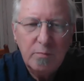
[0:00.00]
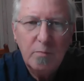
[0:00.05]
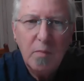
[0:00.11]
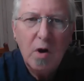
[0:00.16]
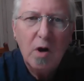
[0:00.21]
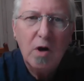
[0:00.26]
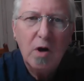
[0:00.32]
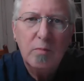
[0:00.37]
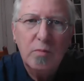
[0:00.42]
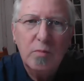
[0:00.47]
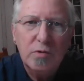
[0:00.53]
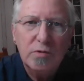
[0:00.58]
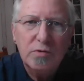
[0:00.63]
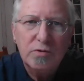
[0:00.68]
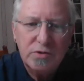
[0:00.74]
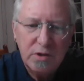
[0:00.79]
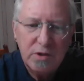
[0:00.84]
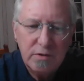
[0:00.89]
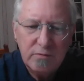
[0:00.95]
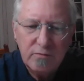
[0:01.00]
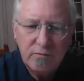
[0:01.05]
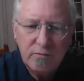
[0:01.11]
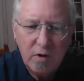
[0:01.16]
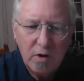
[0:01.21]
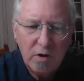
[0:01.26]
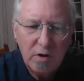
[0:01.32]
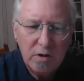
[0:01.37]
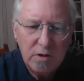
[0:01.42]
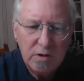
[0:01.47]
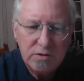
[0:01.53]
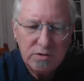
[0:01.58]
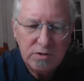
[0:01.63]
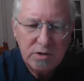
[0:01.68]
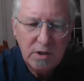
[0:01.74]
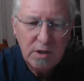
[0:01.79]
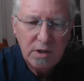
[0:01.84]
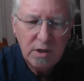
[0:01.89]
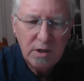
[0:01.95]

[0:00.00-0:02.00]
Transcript: marbles and frogs,